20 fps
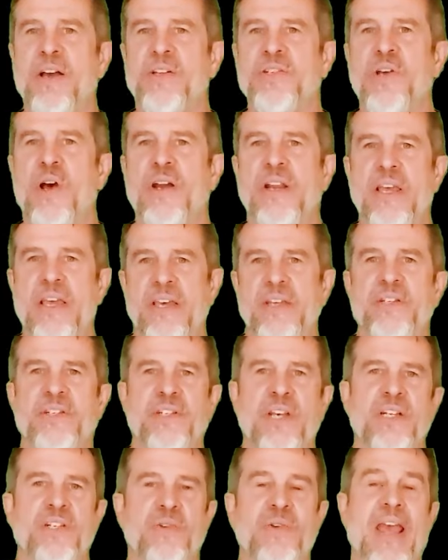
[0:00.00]
on
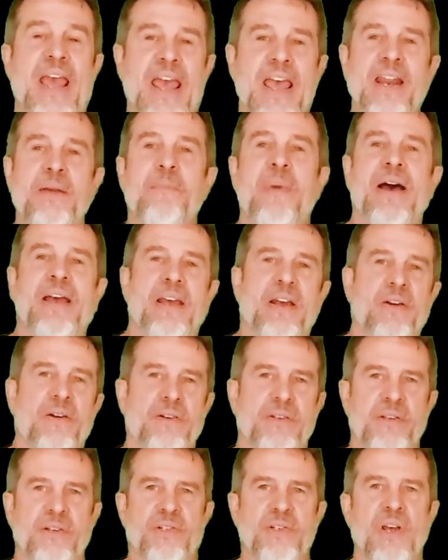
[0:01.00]
Ancestry and
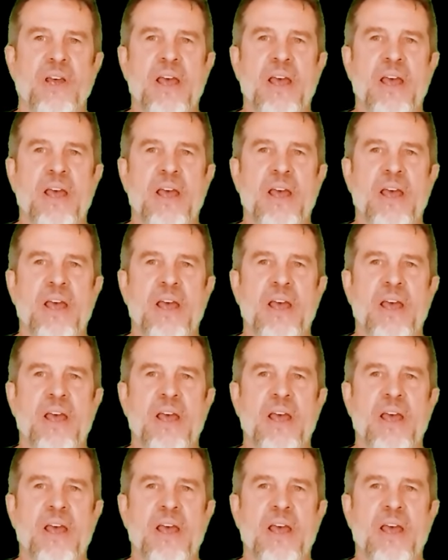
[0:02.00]
MyHeritage